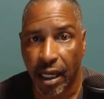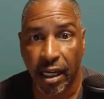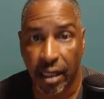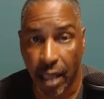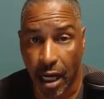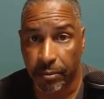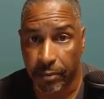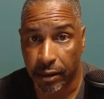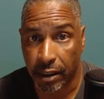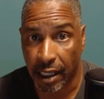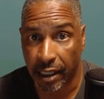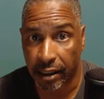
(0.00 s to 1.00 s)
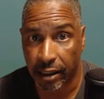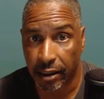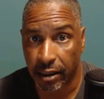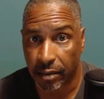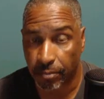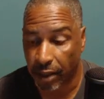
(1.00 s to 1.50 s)
and updated
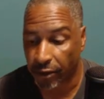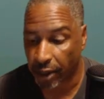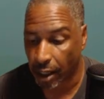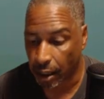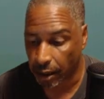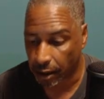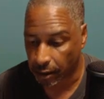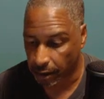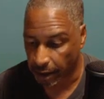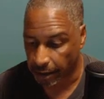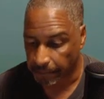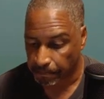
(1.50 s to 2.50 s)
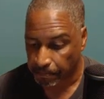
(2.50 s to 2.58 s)
periodically.